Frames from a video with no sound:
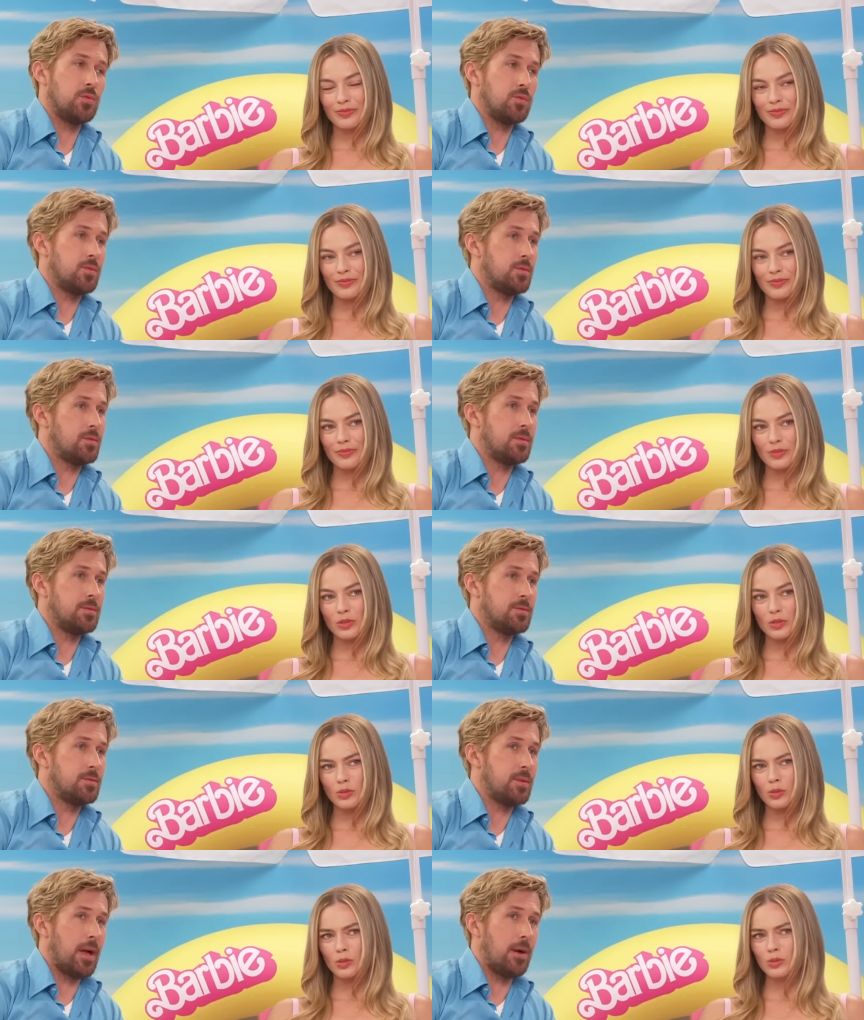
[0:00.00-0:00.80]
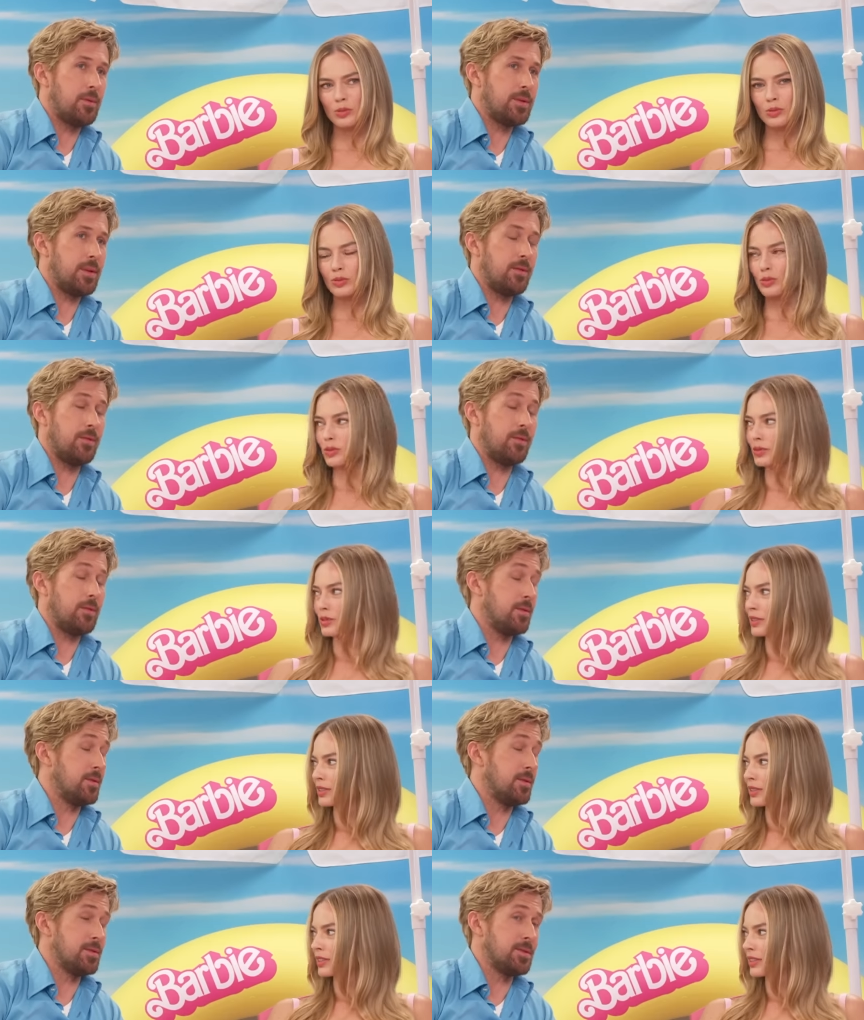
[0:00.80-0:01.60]
Speaker 1: Oof. I would
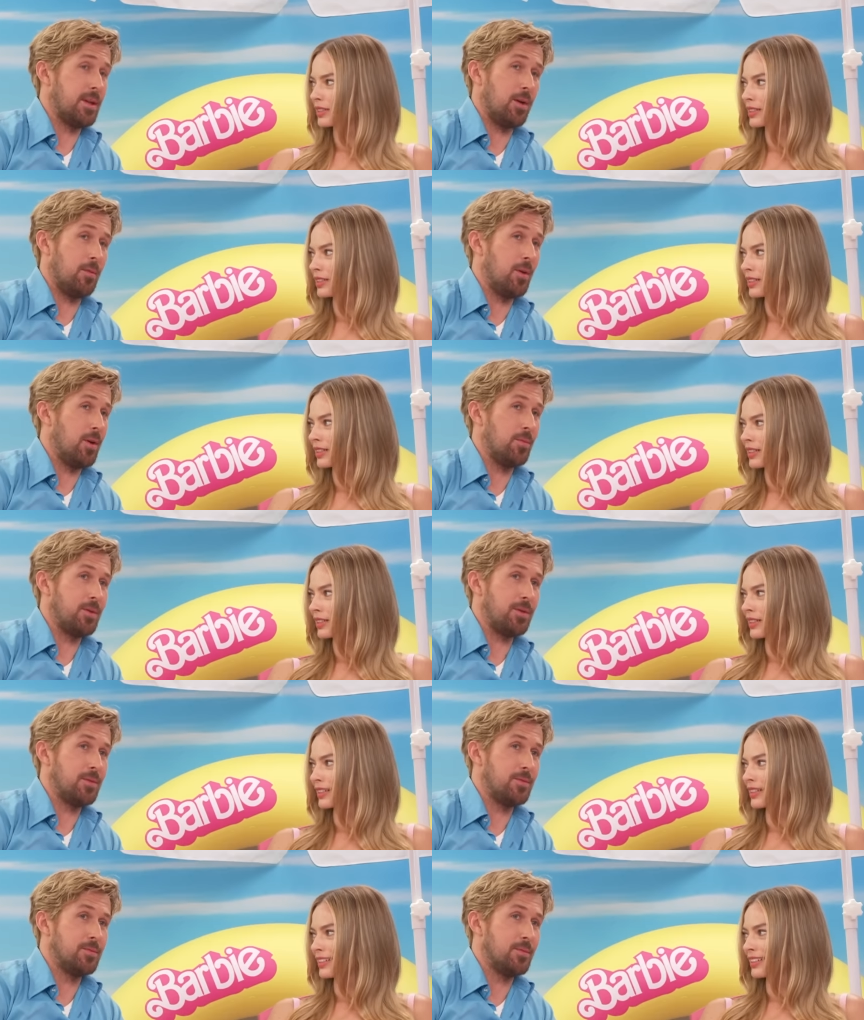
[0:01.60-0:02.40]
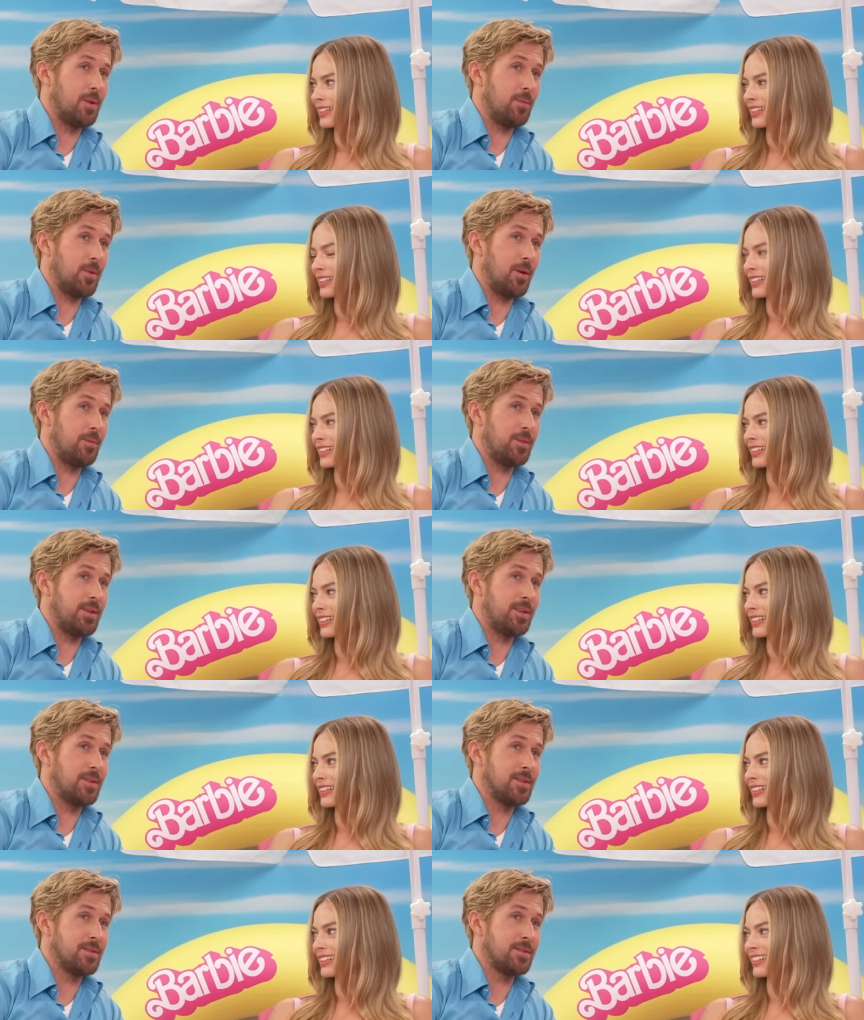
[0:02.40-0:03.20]
never tell Barbie what Barbie
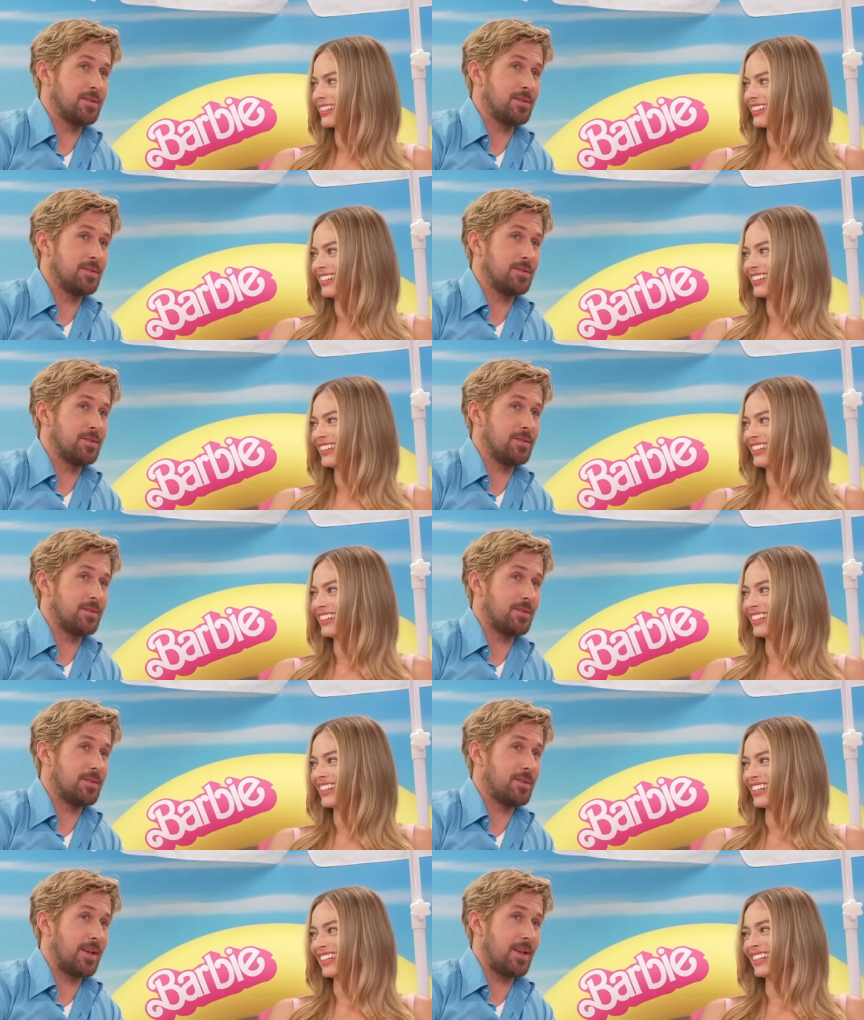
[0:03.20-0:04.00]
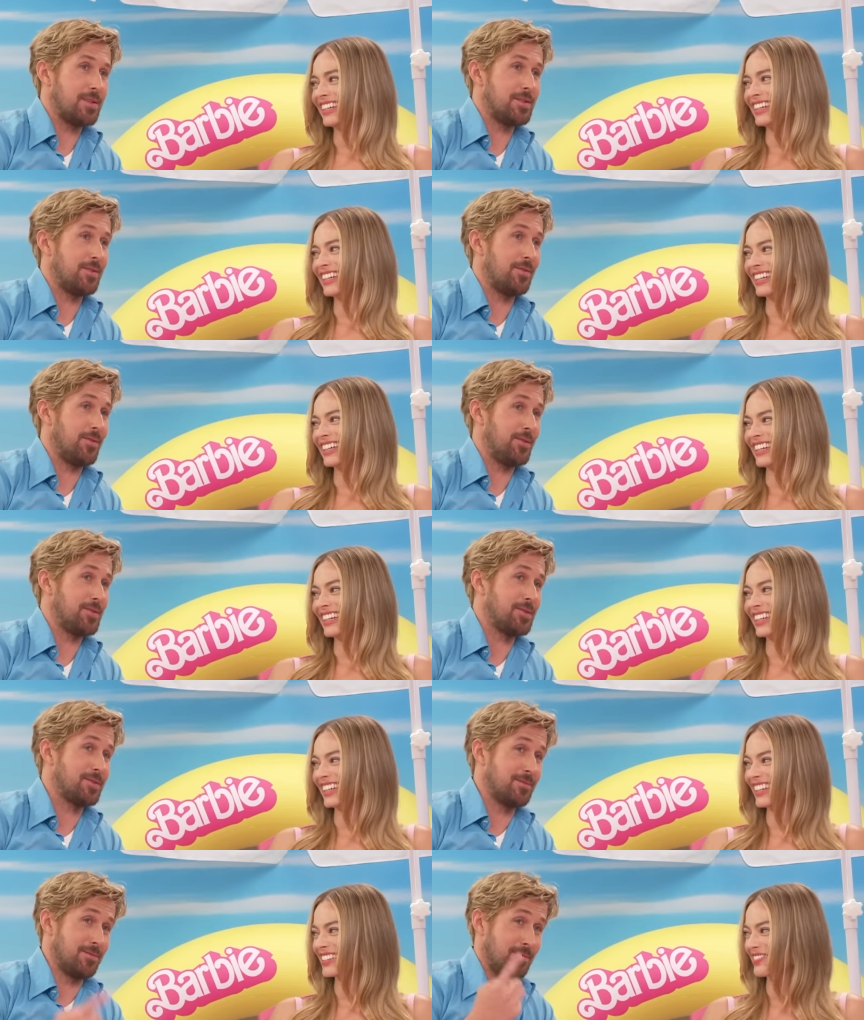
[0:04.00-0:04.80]
is. That is the
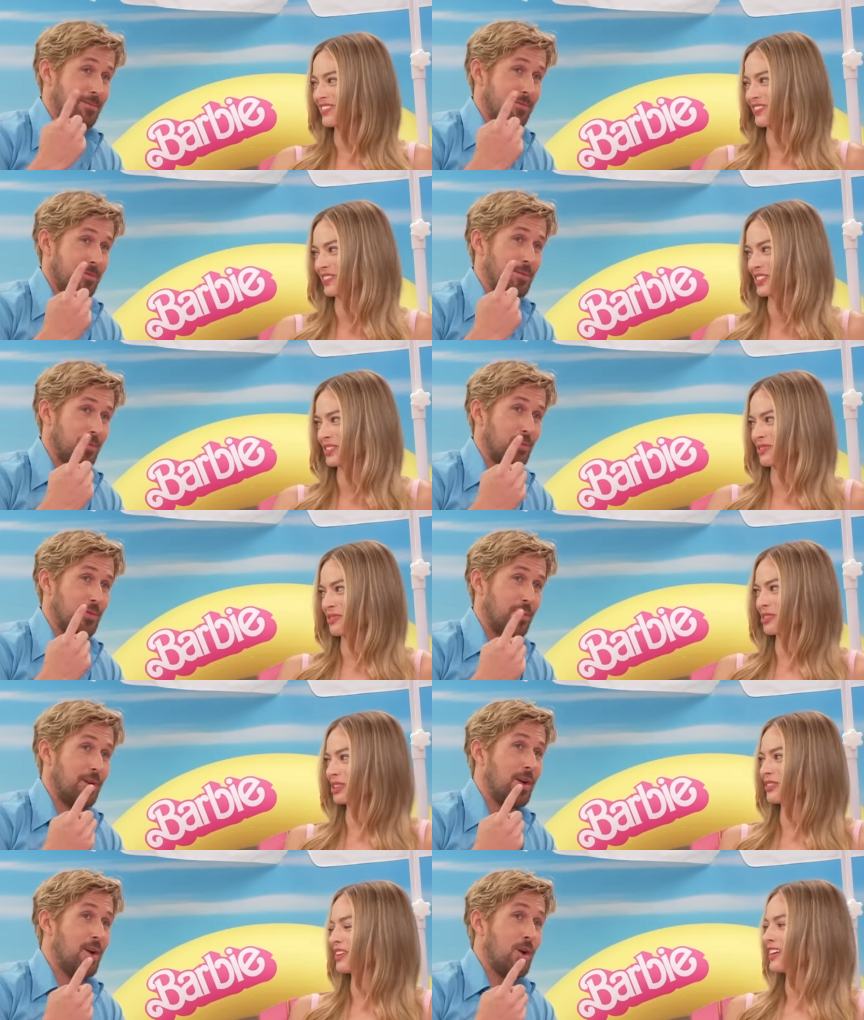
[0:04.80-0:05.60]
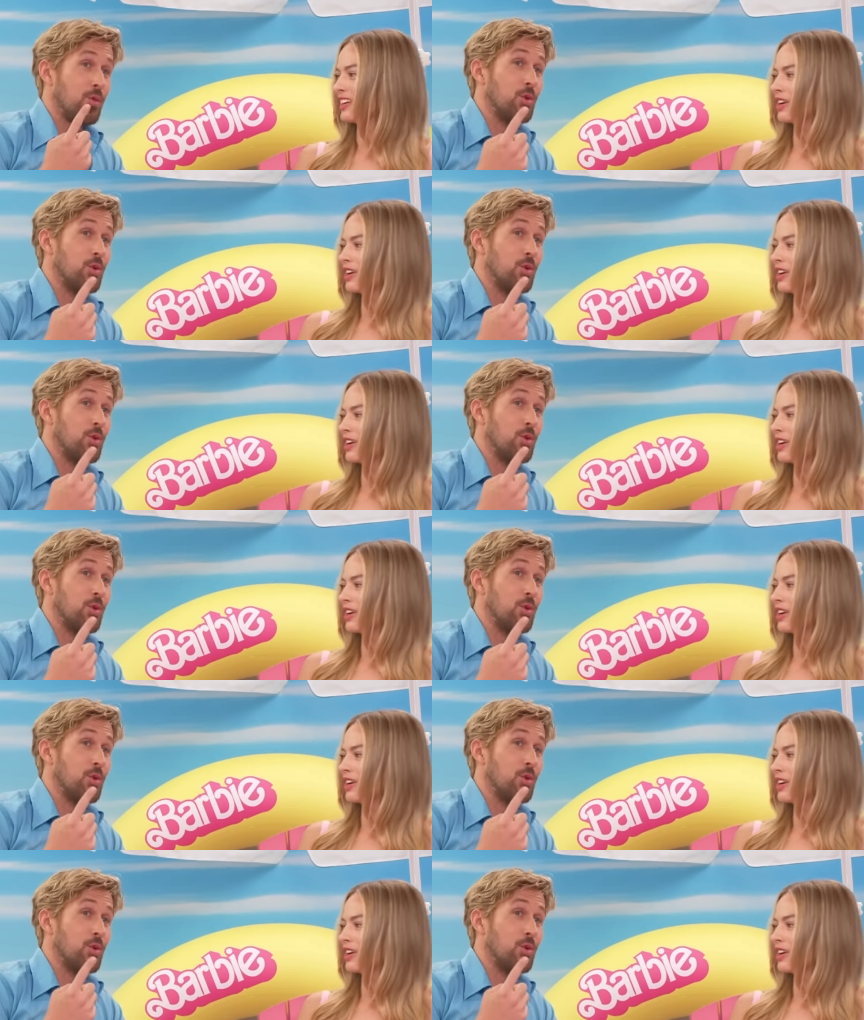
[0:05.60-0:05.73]
first that's that was a trick